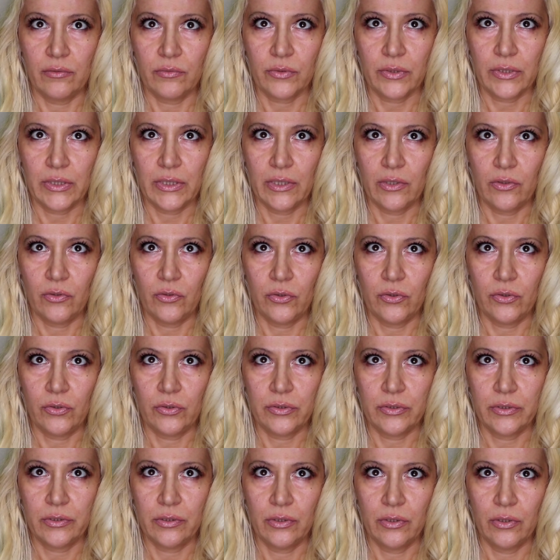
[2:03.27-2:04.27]
We're gonna
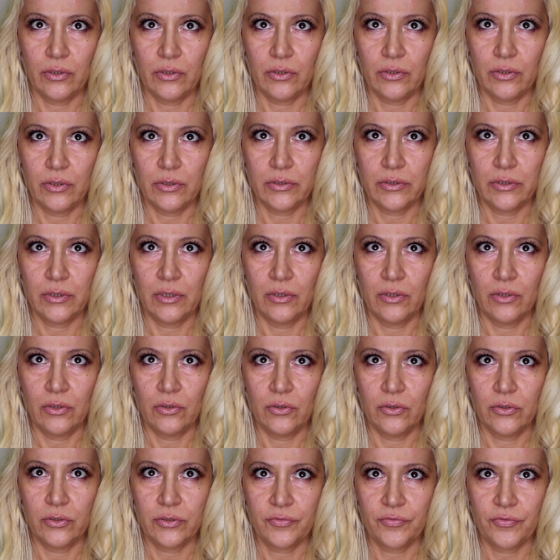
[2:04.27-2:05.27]
hold
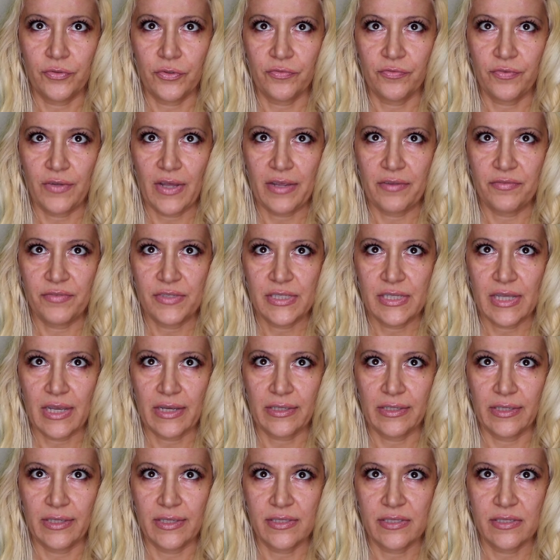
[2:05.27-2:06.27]
for 5
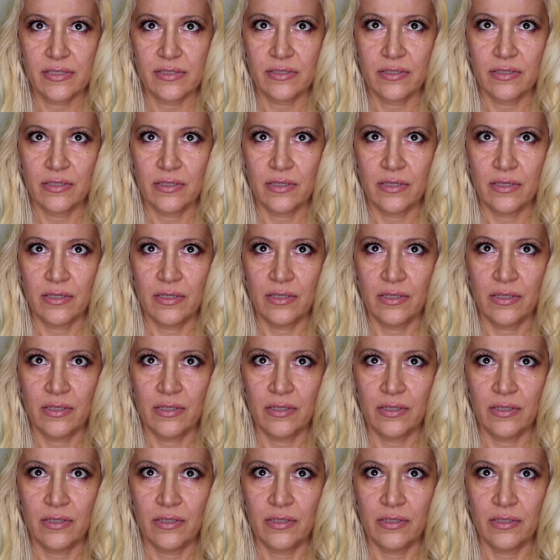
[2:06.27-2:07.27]
seconds. You
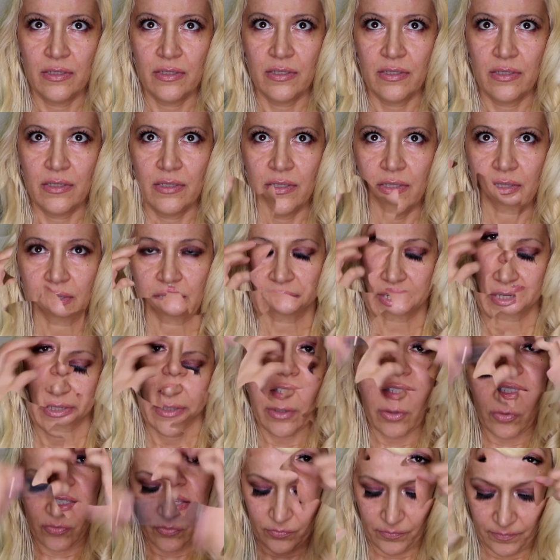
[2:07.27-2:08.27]
should feel a
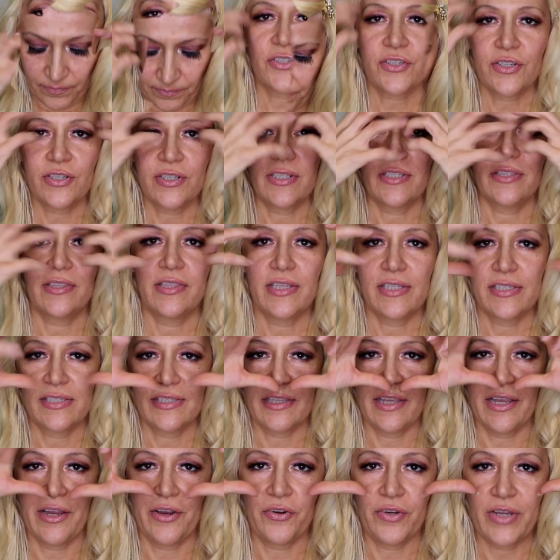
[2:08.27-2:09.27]
relaxation in
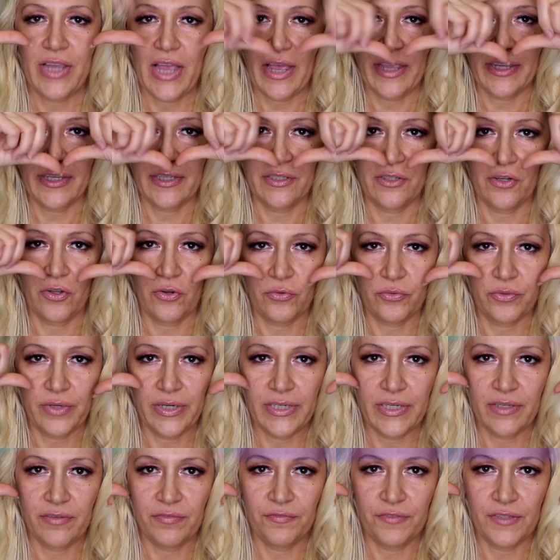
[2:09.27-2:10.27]
this area. I can
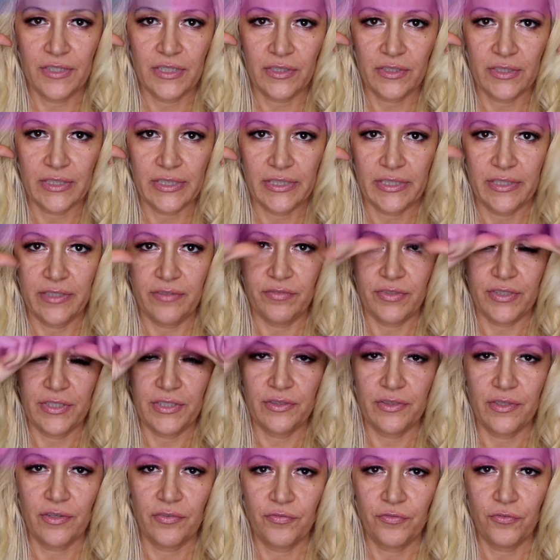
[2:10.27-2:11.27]
already feel it, even
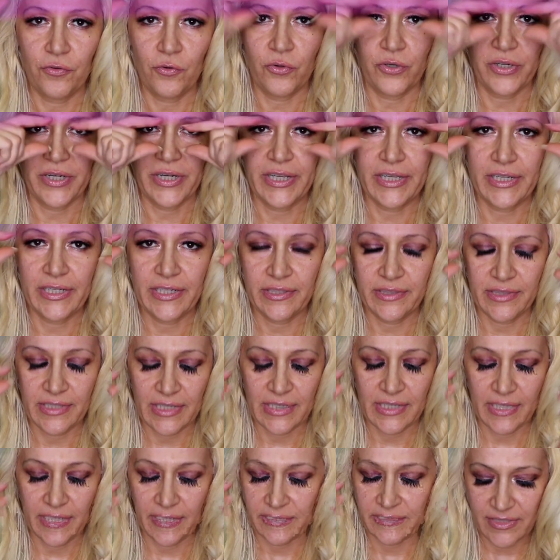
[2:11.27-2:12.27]
in the forehead and
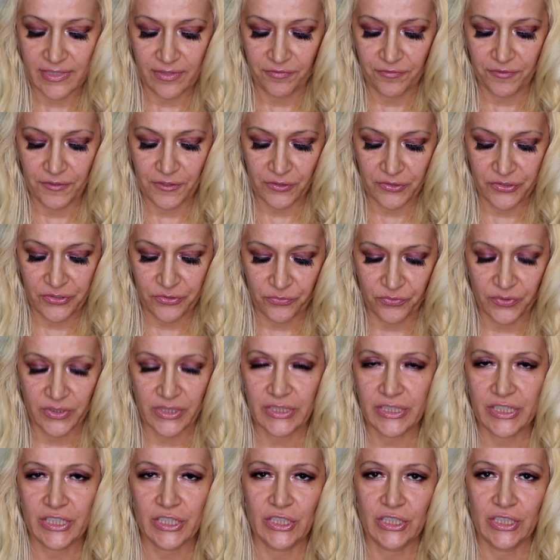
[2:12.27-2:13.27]
the eyes. It feels
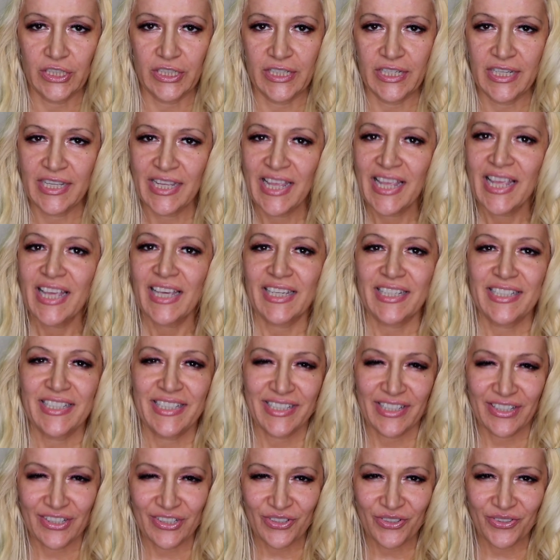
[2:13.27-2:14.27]
really good.
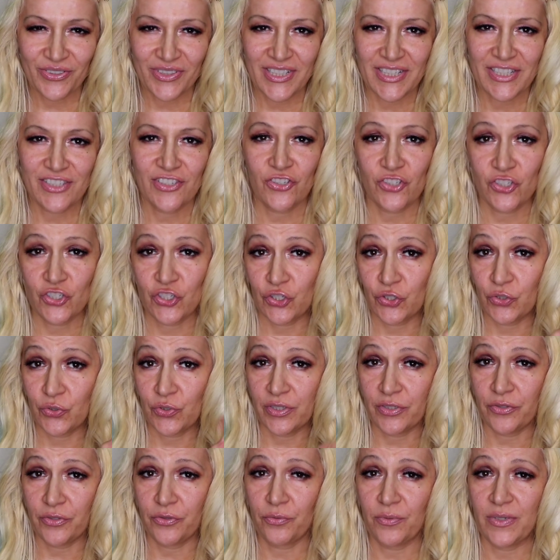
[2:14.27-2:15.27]
Continue this 2
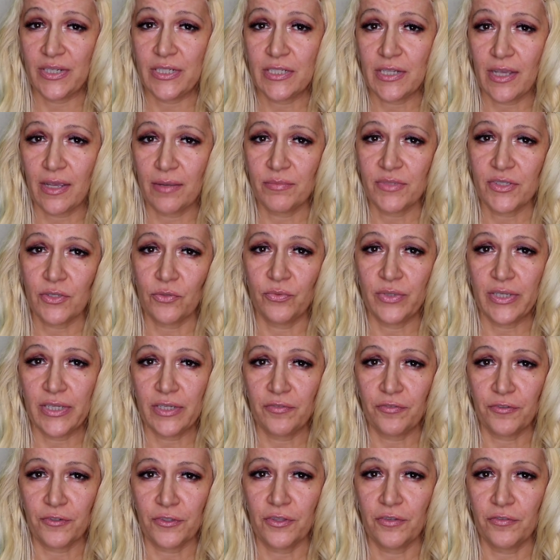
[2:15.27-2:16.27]
to 3 times a week
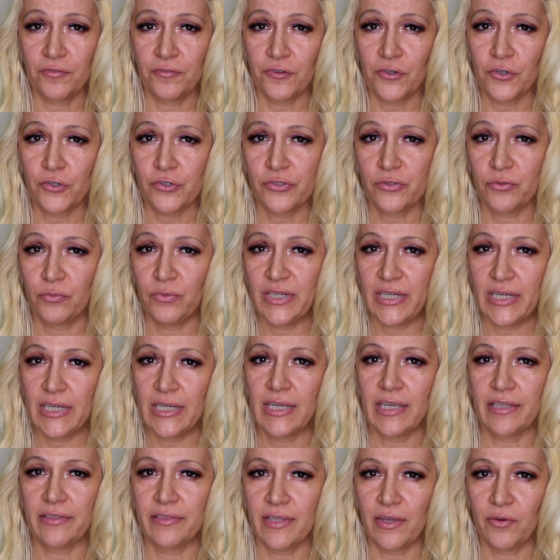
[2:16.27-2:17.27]
for the first week,
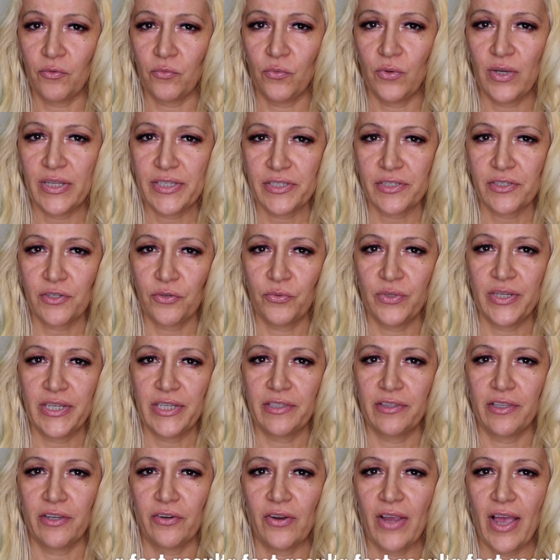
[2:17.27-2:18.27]
and then once a week
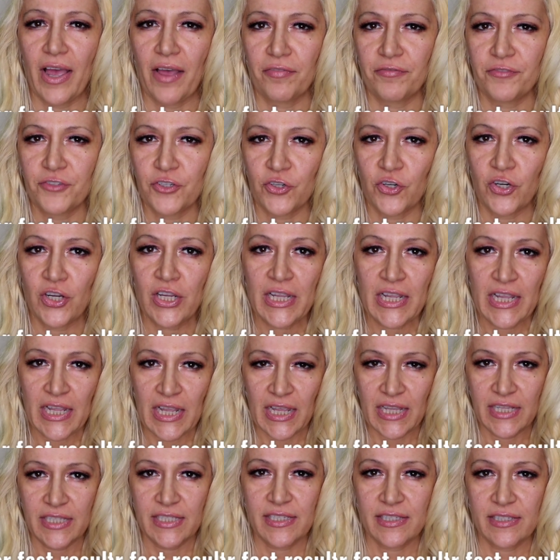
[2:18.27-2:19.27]
thereafter,
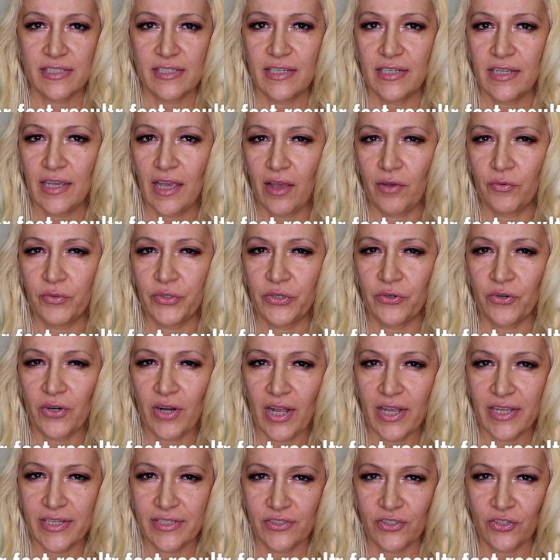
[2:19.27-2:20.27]
and see how your
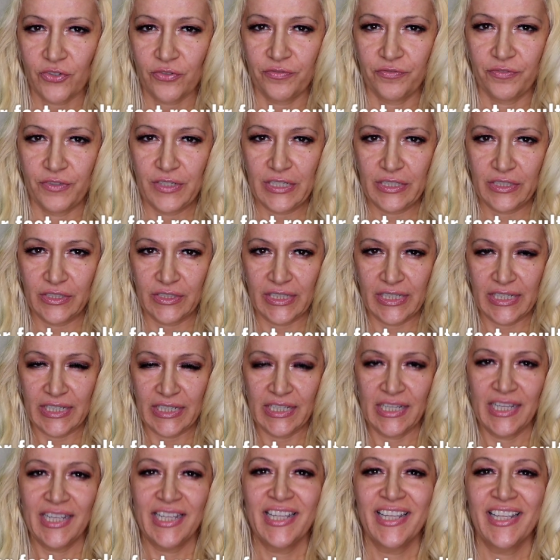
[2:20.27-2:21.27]
eyes are feeling.
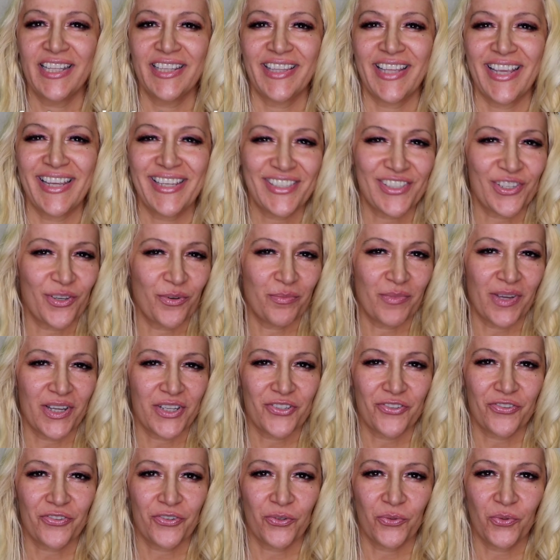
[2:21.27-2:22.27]
Thanks so
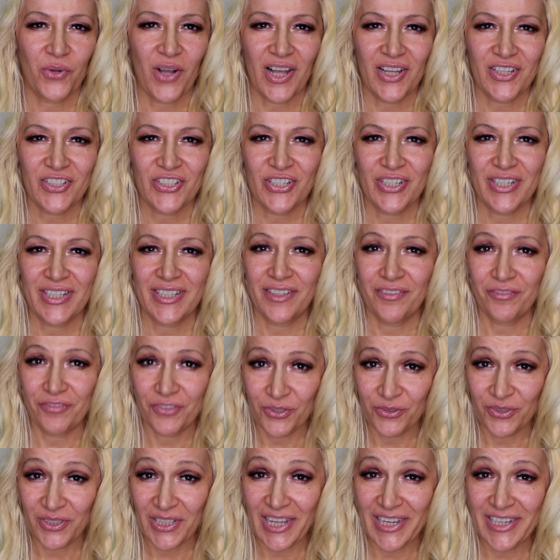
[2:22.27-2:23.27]
much for watching. If
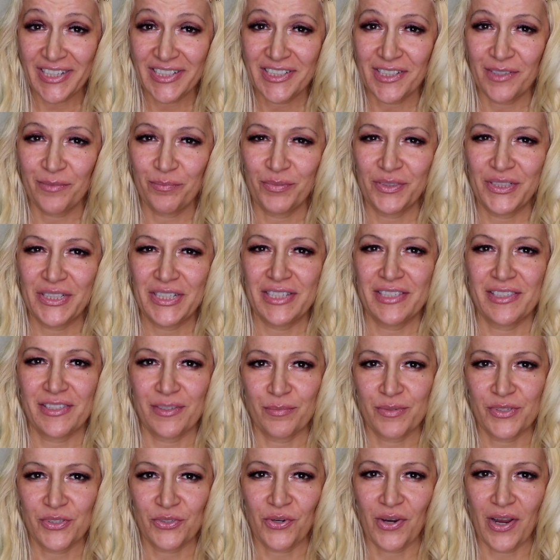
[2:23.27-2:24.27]
you liked it, please
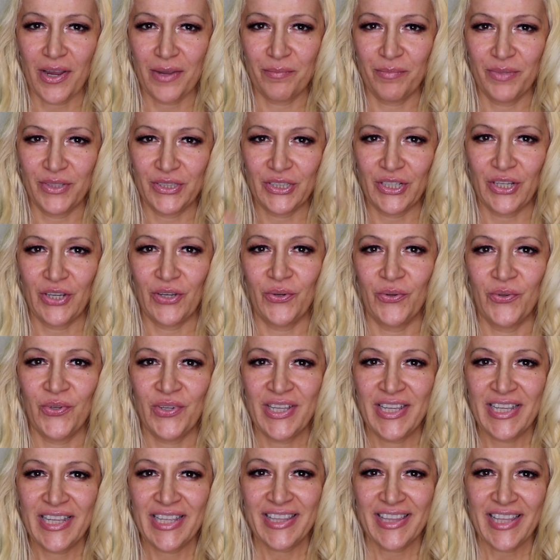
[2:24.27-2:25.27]
subscribe below.
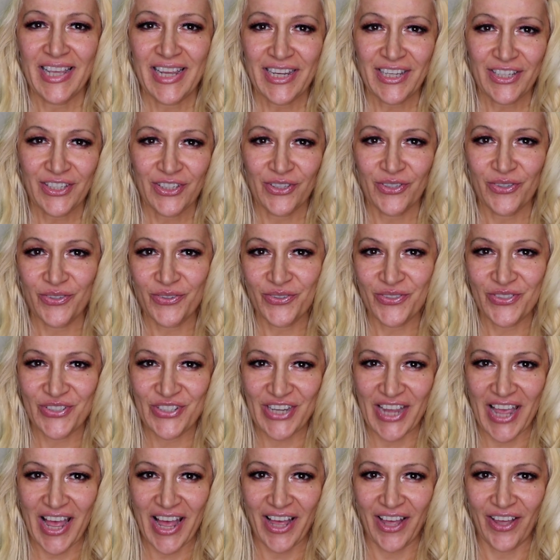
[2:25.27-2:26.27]
Thank you.
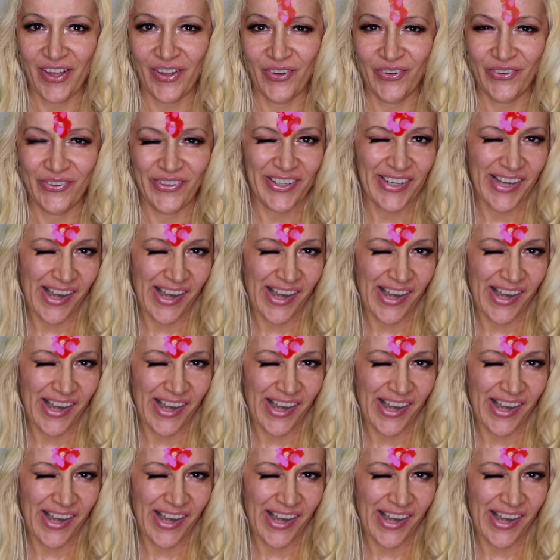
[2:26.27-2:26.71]
Ciao.